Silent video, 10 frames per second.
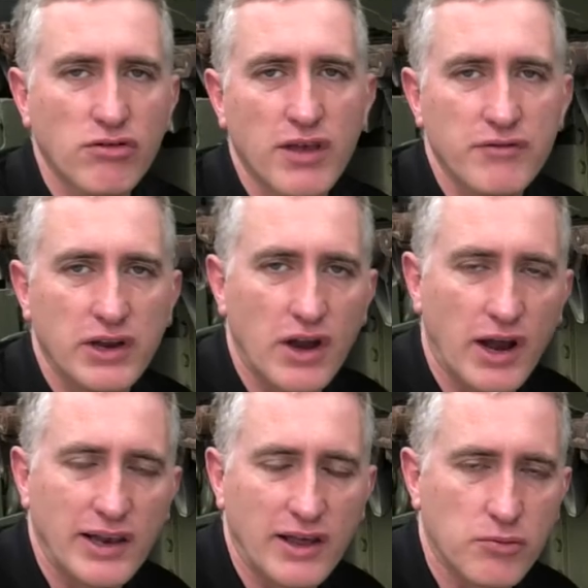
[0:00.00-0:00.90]
are
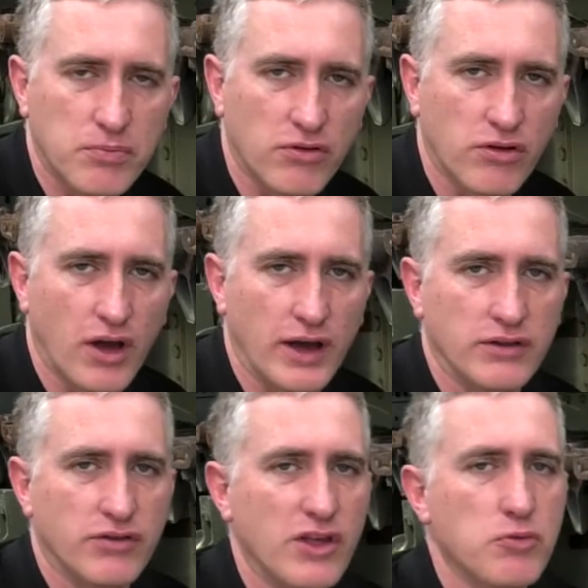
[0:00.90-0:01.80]
79 links per side.
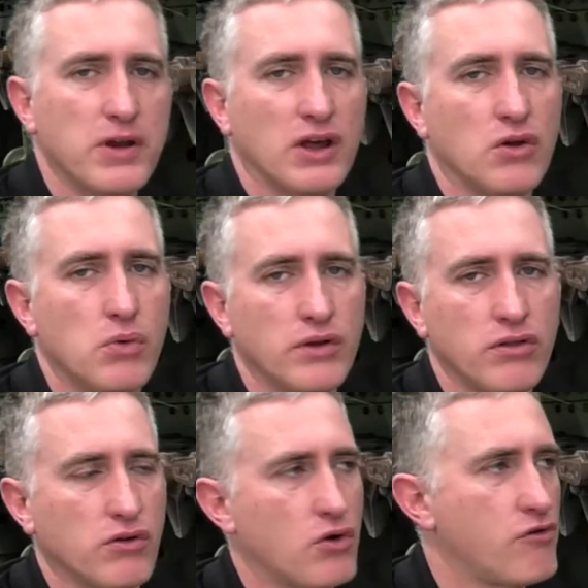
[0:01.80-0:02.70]
These particular
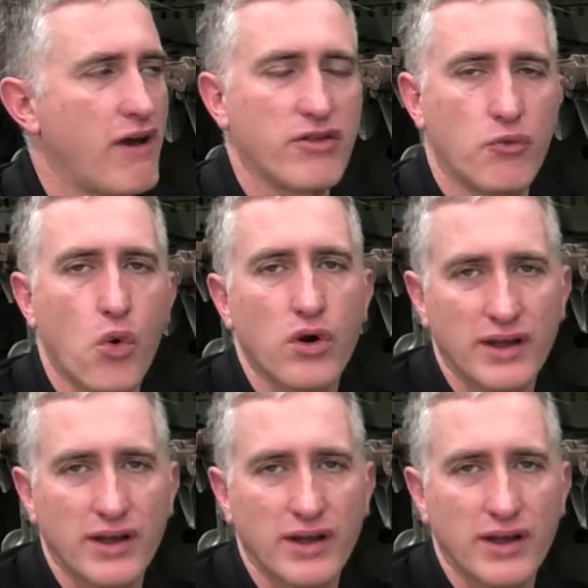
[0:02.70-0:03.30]
ones are a rather worn